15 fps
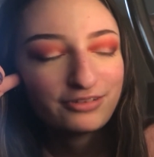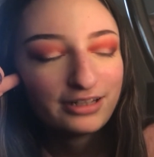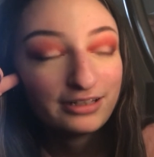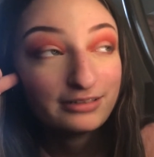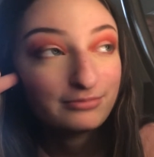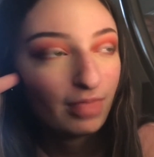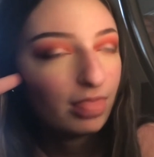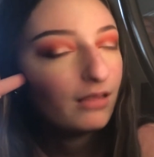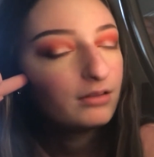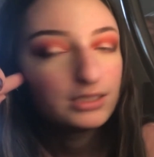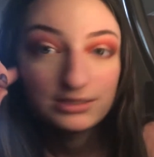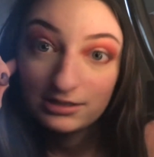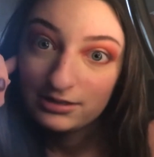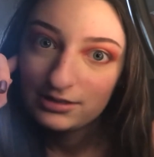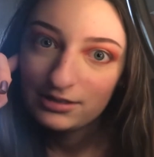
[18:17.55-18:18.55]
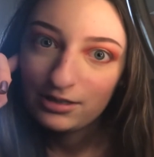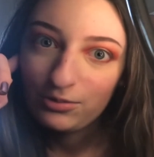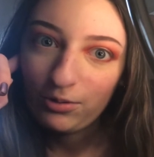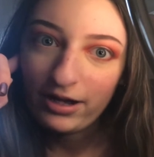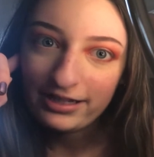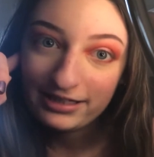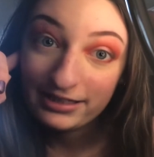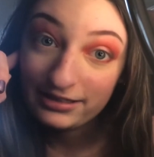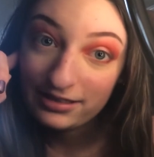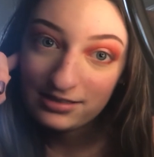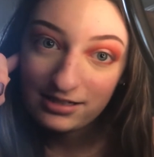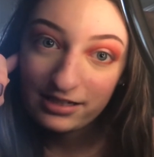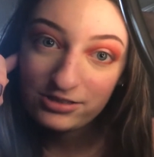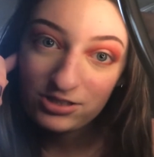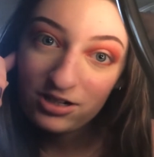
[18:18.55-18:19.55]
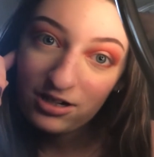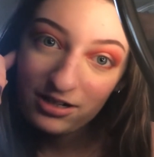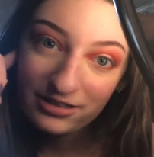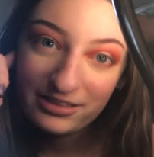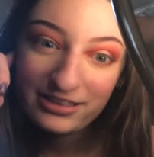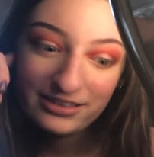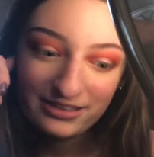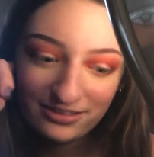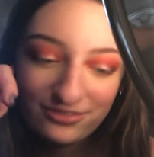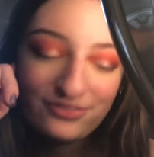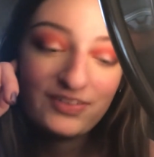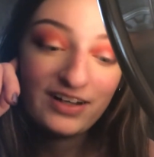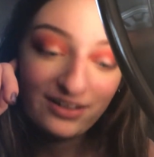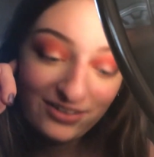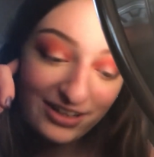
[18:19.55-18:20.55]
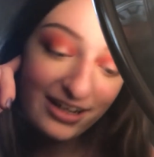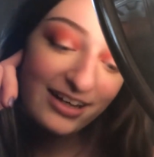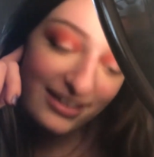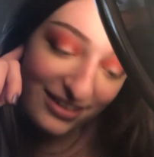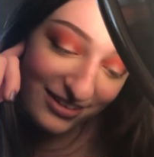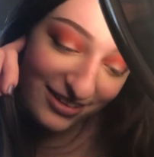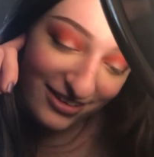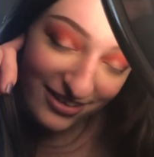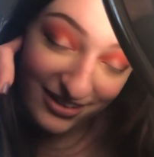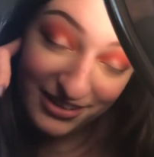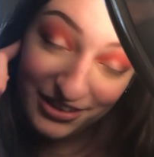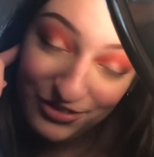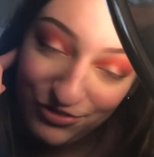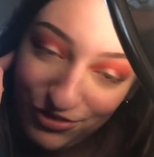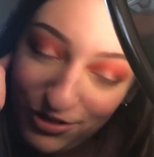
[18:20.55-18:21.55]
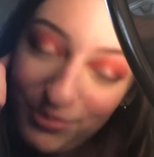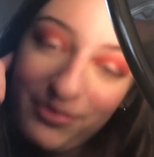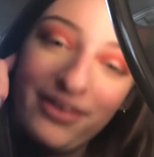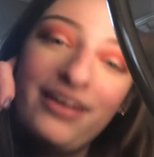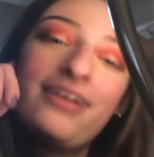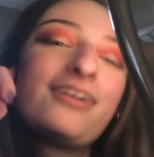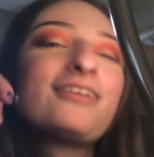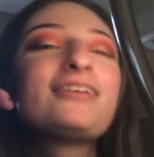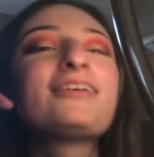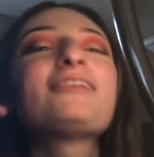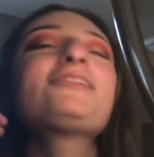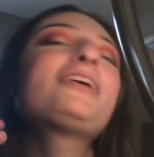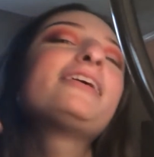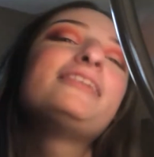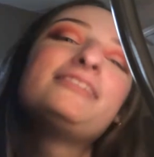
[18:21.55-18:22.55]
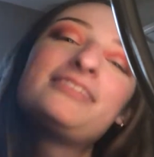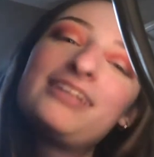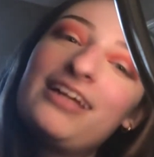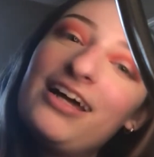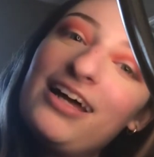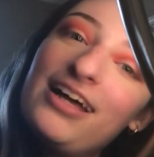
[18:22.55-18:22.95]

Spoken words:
Why can't I talk? If I'll add anything from there. Alright,